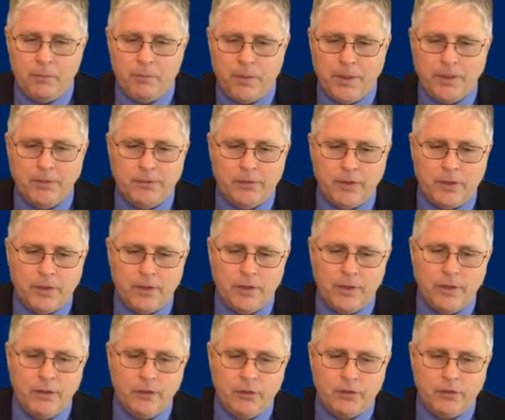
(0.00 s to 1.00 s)
But
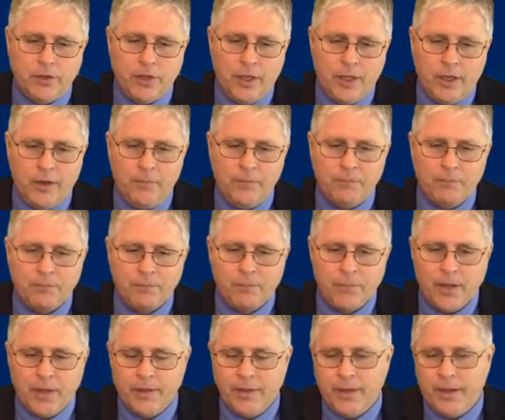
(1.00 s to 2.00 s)
basically, you saw
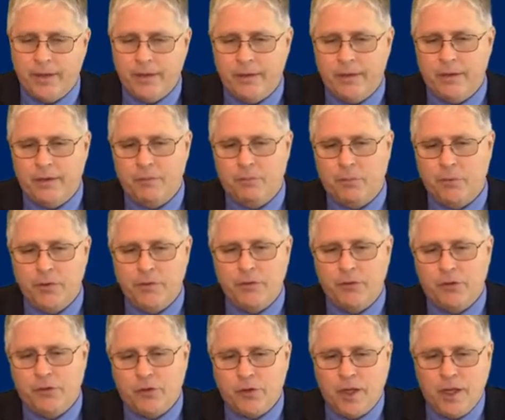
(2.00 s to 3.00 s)
that in the
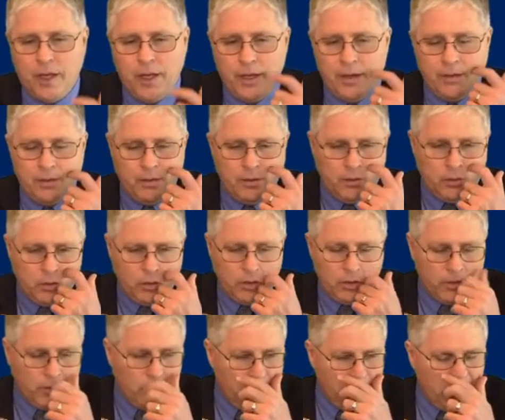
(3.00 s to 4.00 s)
previous slide
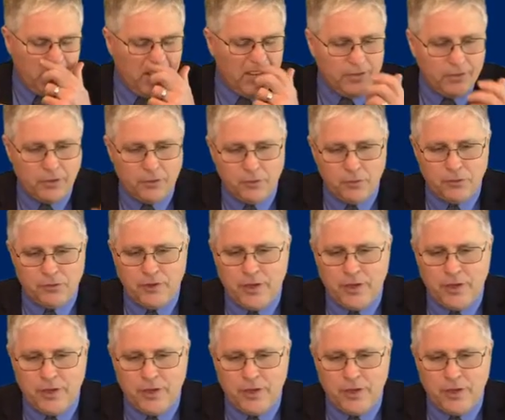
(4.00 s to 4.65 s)
earlier, several